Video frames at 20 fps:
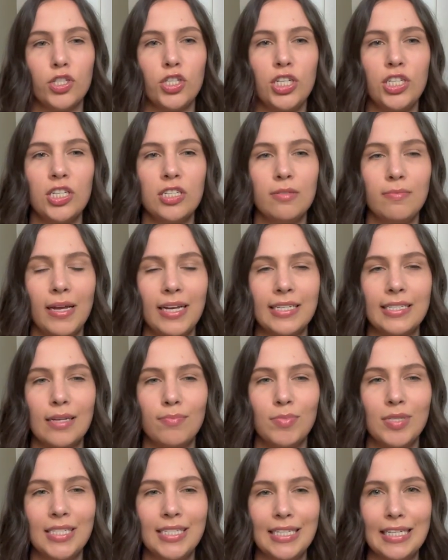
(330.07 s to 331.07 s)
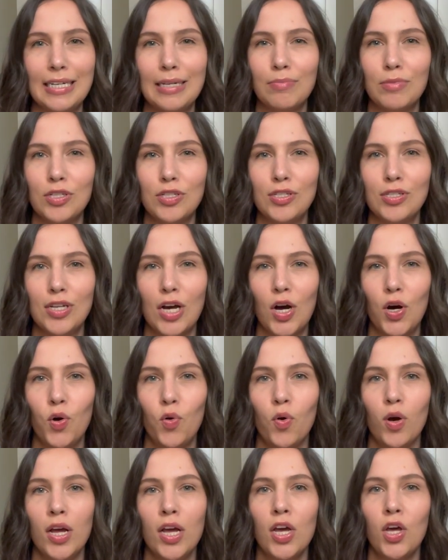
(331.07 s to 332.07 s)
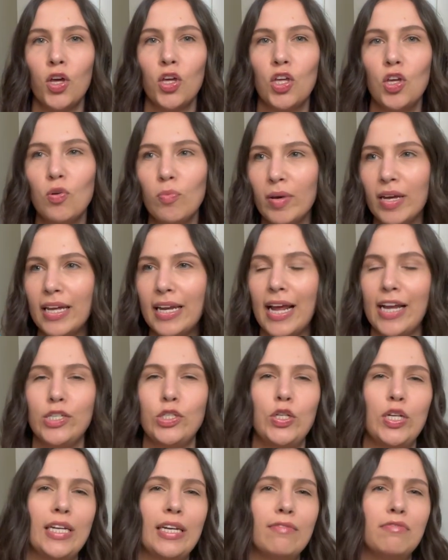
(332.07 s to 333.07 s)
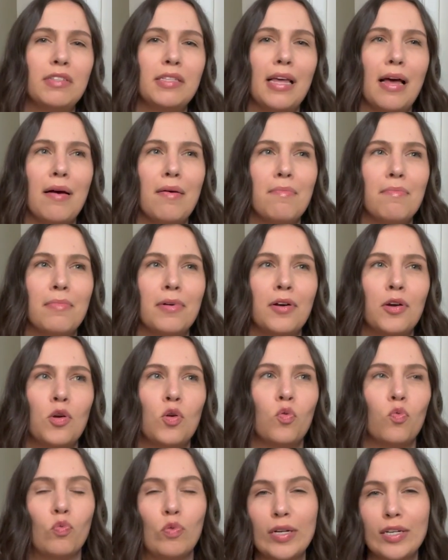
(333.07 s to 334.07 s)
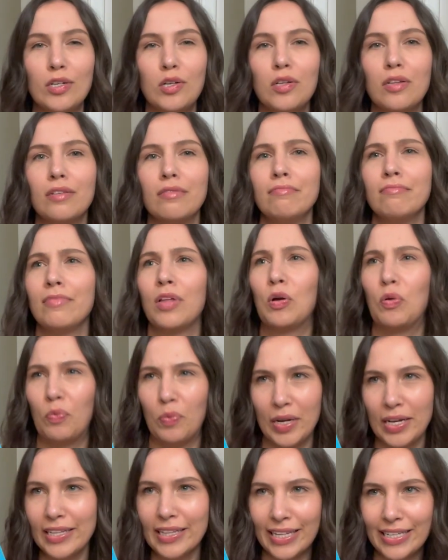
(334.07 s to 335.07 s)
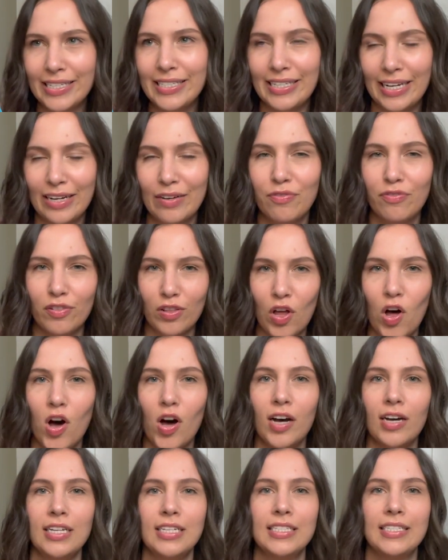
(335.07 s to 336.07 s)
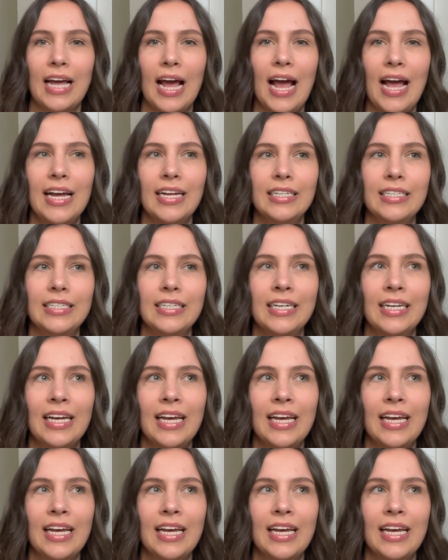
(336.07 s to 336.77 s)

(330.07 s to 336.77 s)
She just makes them seem so human, and she gives them realistic flaws and